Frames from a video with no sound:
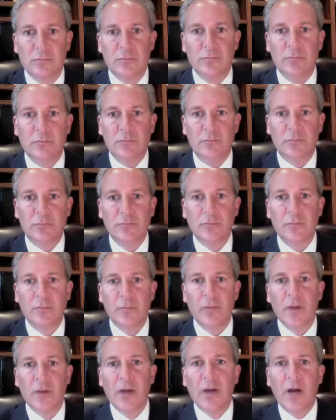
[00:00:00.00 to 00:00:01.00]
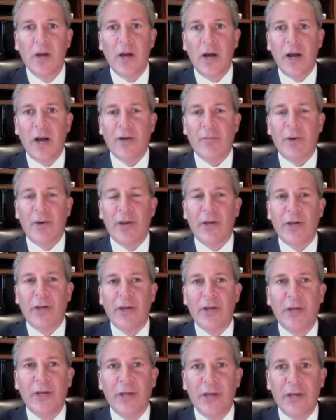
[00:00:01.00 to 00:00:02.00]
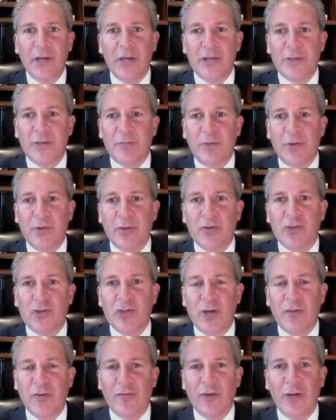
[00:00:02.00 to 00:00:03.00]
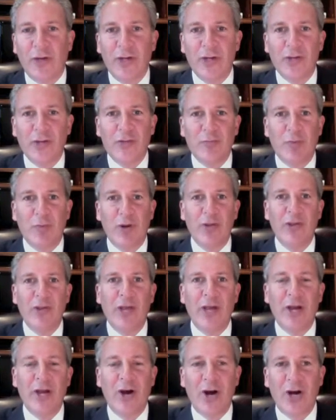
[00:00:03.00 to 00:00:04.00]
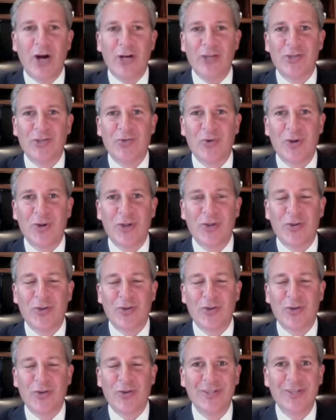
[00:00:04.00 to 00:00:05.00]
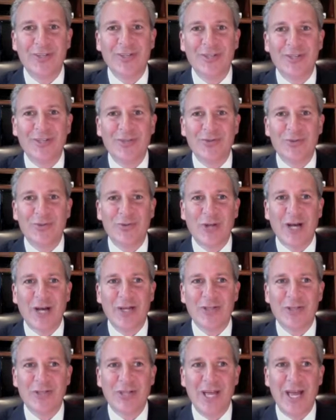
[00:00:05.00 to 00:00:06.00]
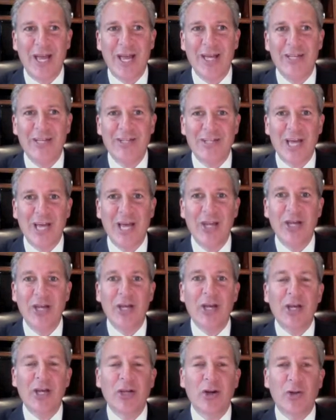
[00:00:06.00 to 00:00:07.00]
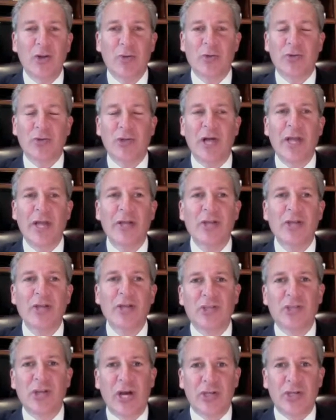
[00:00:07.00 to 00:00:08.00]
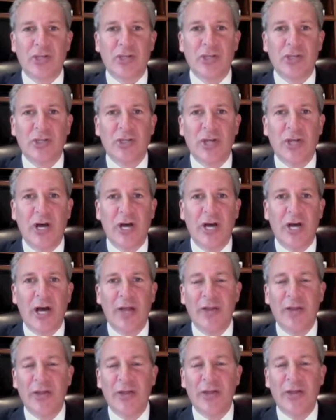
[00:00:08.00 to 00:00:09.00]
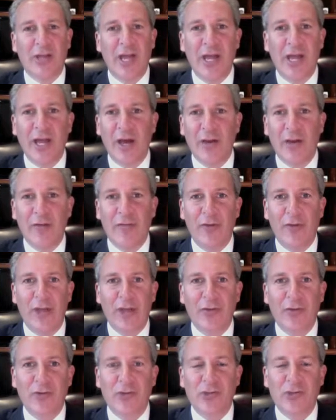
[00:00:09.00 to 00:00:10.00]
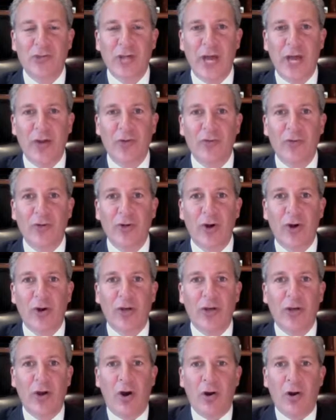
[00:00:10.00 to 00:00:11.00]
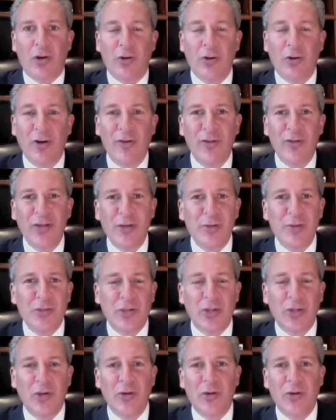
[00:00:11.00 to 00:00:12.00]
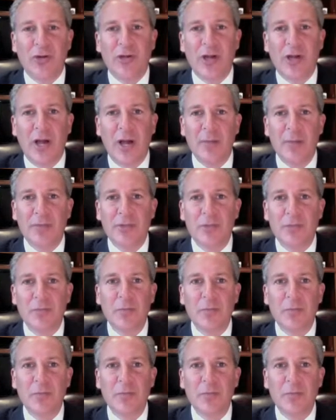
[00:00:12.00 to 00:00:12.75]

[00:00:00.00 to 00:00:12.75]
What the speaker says: Hi, everybody. It's Peter Schiff. It is Monday, August 23rd, 2010. You know, there was a lot of discussion, I think, today on the financial channels regarding an article, I think it was in the New York Times,